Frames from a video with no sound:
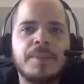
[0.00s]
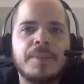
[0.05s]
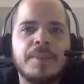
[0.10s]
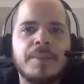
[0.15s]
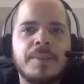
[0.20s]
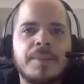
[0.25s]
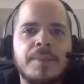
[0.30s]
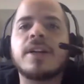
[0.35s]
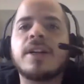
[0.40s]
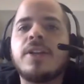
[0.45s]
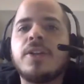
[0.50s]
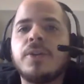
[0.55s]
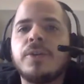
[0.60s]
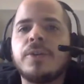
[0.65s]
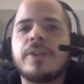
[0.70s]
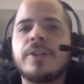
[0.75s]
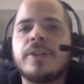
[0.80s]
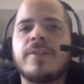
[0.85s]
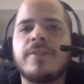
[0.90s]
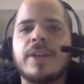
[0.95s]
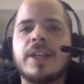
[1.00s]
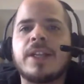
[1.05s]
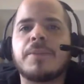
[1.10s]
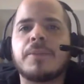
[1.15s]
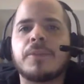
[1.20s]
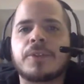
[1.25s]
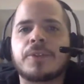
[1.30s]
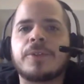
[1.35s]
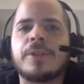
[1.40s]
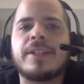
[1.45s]
because they're going to use the
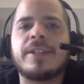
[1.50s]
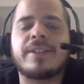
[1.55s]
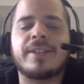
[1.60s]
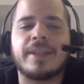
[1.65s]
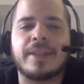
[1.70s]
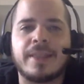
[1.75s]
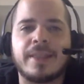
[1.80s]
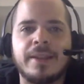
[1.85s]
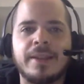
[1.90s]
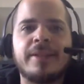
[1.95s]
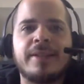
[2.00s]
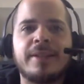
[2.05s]
available screens that